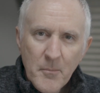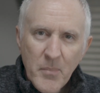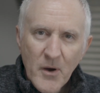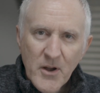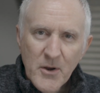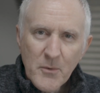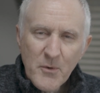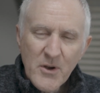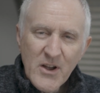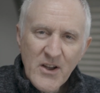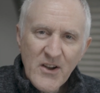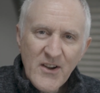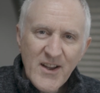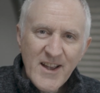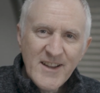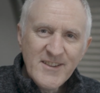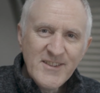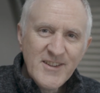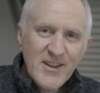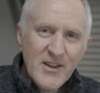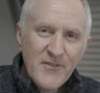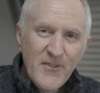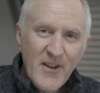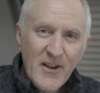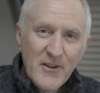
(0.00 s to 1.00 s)
By the way, I
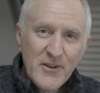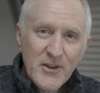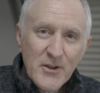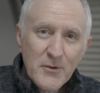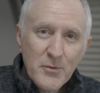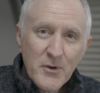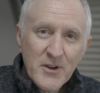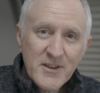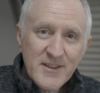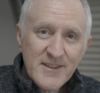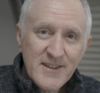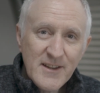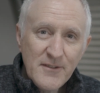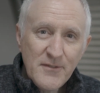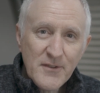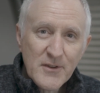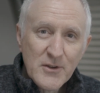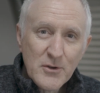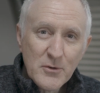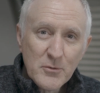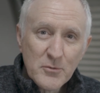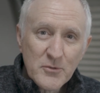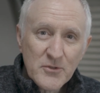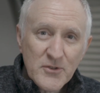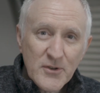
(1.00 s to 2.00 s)
actually found it quite
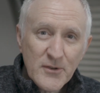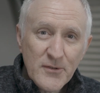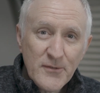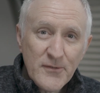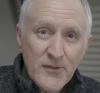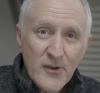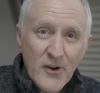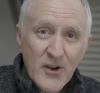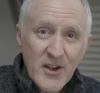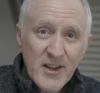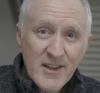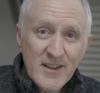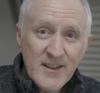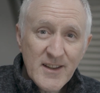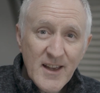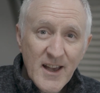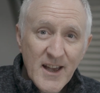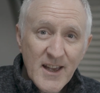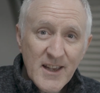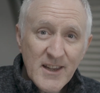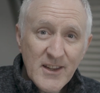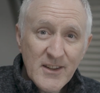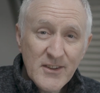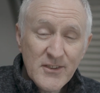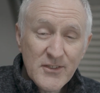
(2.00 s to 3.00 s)
difficult to find
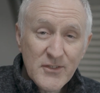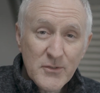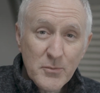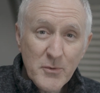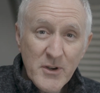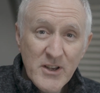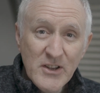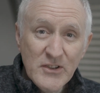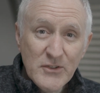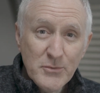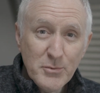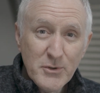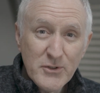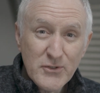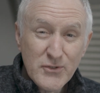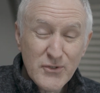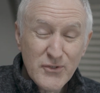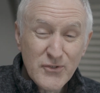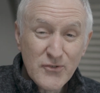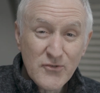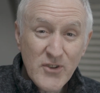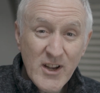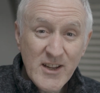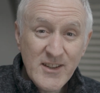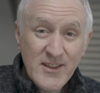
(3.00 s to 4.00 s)
a switch which
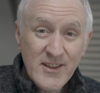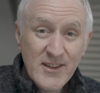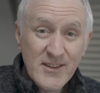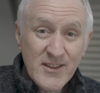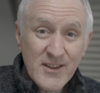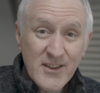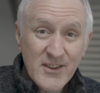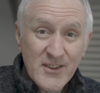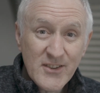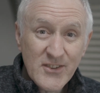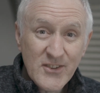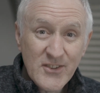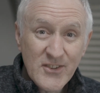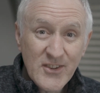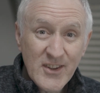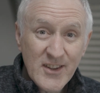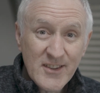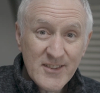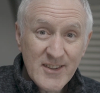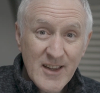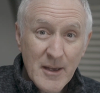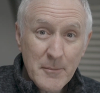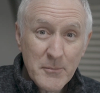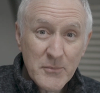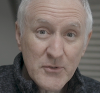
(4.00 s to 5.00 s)
was rated at
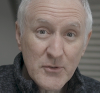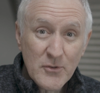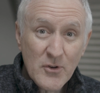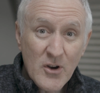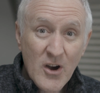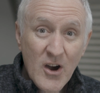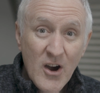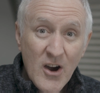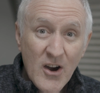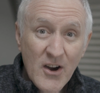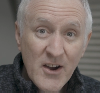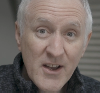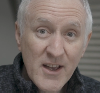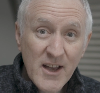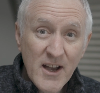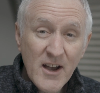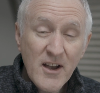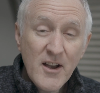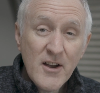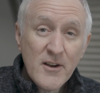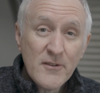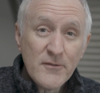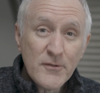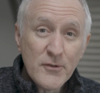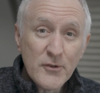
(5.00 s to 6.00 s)
6 amps or
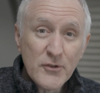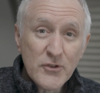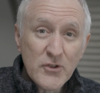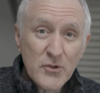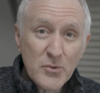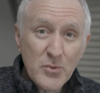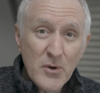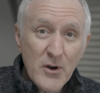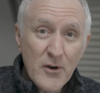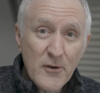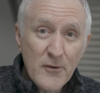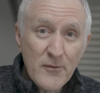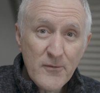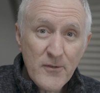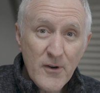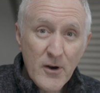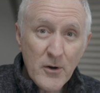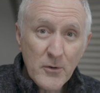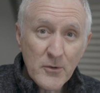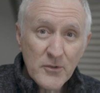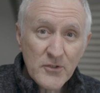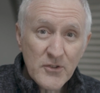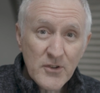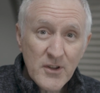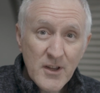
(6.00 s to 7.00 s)
higher for 12
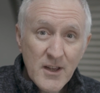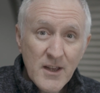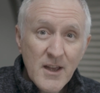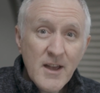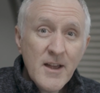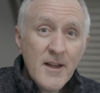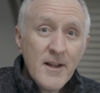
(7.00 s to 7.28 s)
volts.